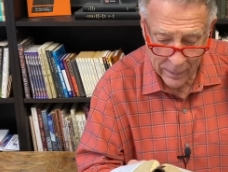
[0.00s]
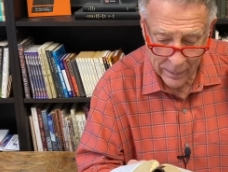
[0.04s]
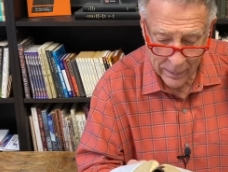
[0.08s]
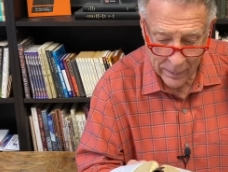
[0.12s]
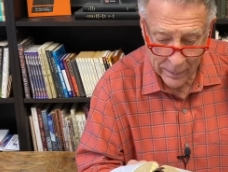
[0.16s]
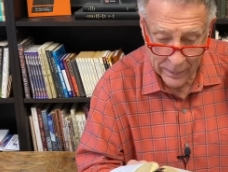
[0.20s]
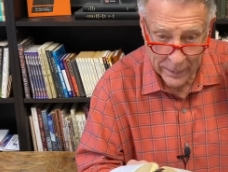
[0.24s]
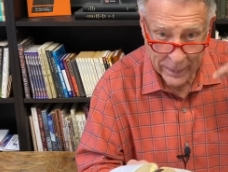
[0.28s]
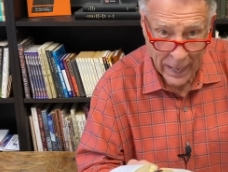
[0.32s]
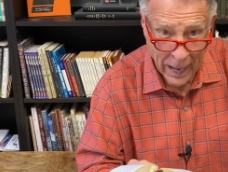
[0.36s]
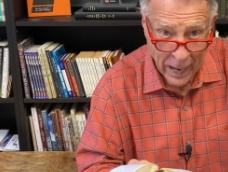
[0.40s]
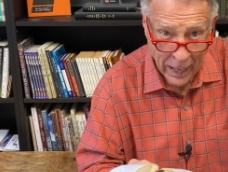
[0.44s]

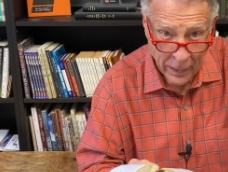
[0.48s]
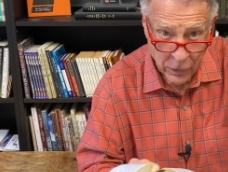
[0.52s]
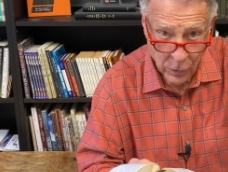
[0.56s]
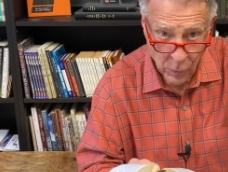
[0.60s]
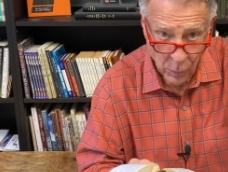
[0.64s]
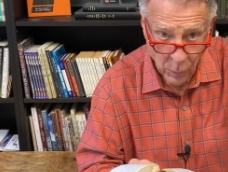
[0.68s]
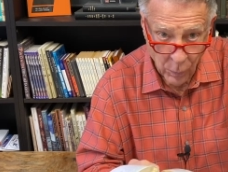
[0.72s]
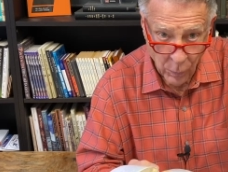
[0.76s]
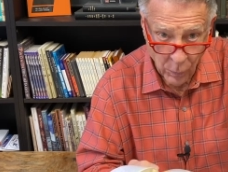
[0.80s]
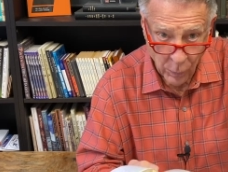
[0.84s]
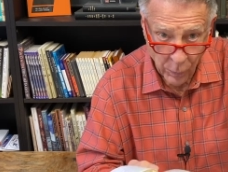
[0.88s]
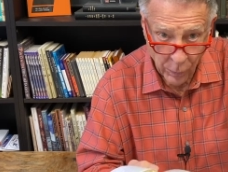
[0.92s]
not
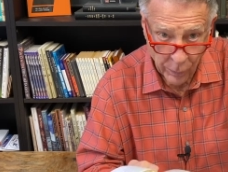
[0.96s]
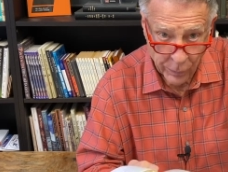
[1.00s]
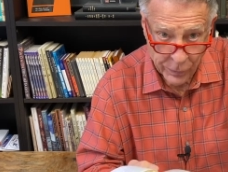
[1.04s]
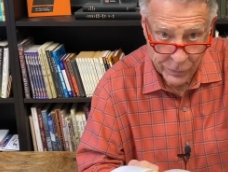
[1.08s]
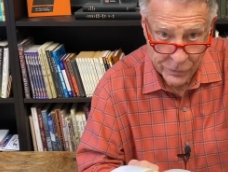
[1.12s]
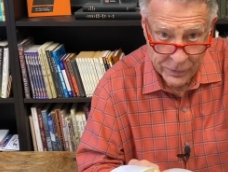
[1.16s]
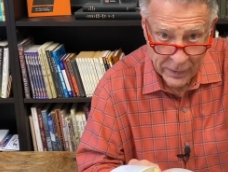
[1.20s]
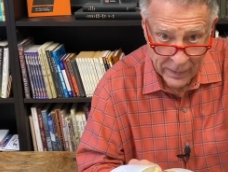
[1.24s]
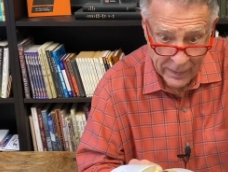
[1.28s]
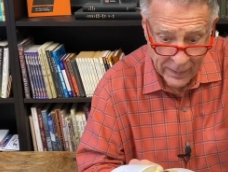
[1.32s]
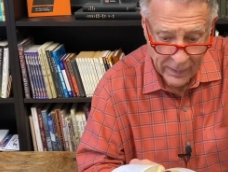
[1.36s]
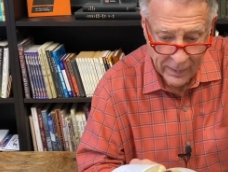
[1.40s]

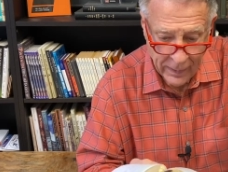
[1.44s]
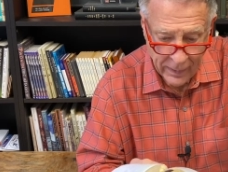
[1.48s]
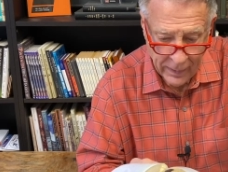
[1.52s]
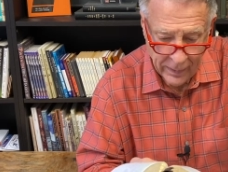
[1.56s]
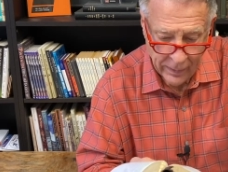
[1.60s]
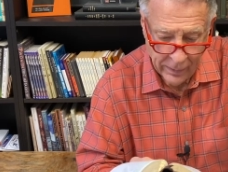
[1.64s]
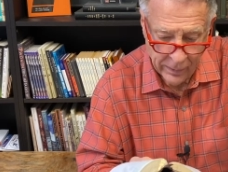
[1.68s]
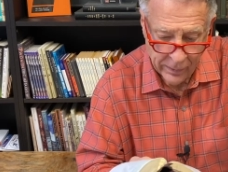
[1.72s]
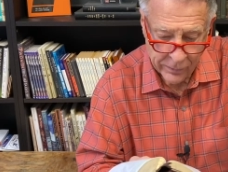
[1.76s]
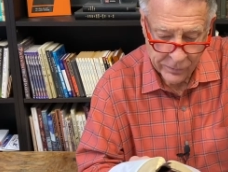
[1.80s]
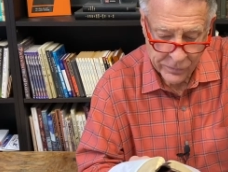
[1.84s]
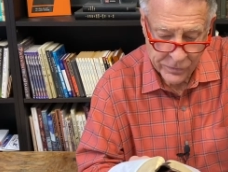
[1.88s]
yours,
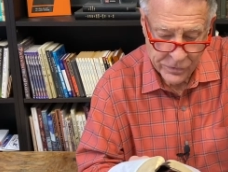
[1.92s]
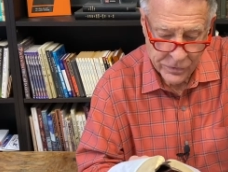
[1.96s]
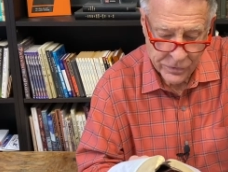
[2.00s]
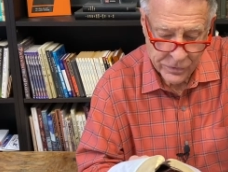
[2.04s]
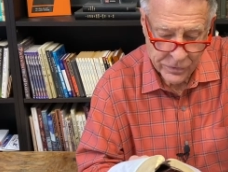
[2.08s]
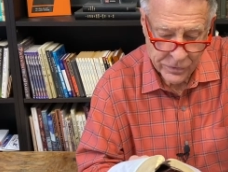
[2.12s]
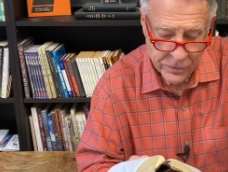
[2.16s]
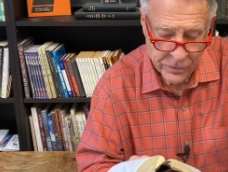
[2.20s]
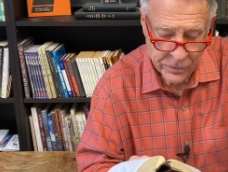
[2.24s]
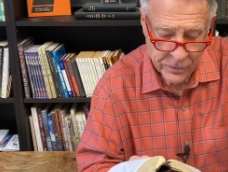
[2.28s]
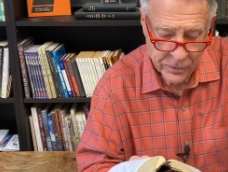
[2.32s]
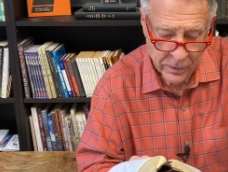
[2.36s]

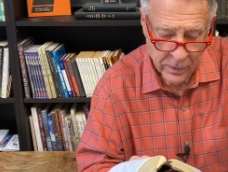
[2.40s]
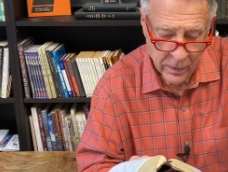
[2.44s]
his.